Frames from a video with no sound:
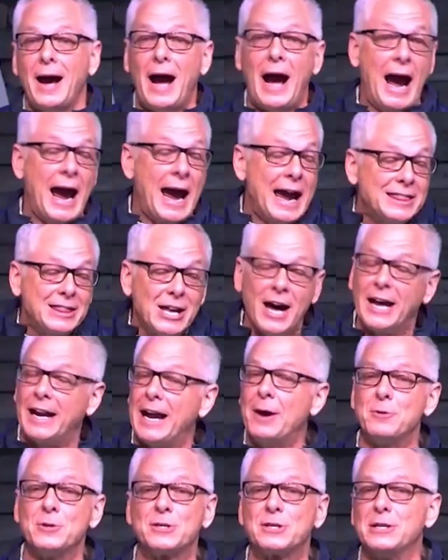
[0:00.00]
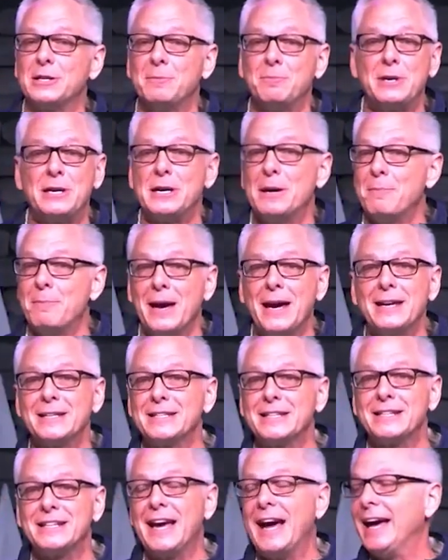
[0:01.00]
I thought I was going to be
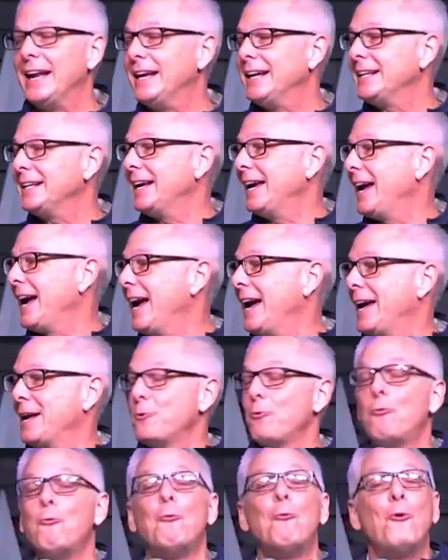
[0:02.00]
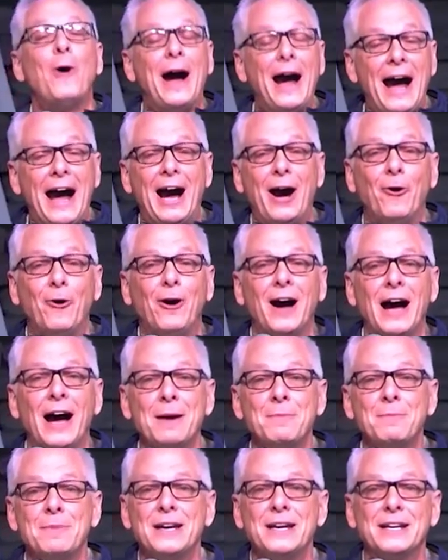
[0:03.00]
amazing at it, and wow,
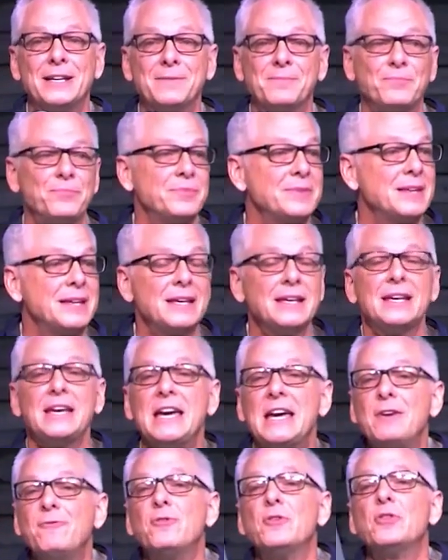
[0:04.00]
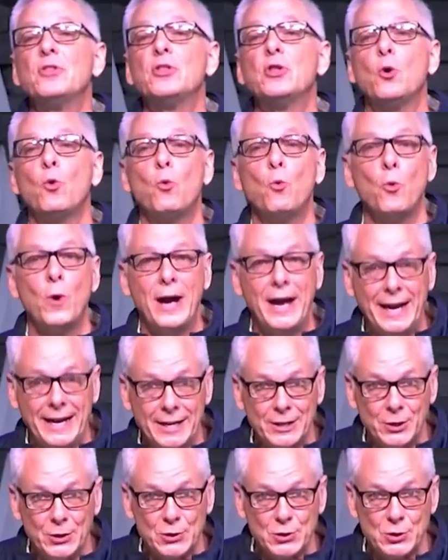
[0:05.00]
I mean, even the
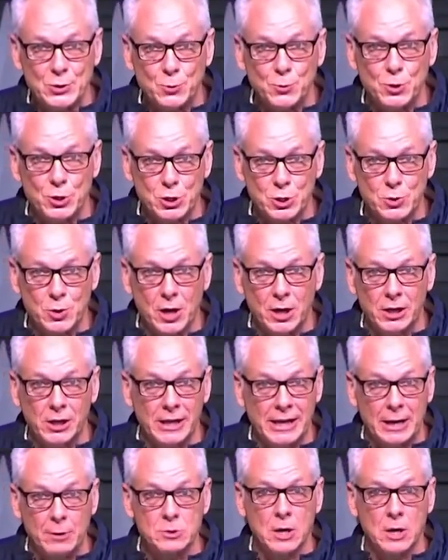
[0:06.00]
whales were struggling.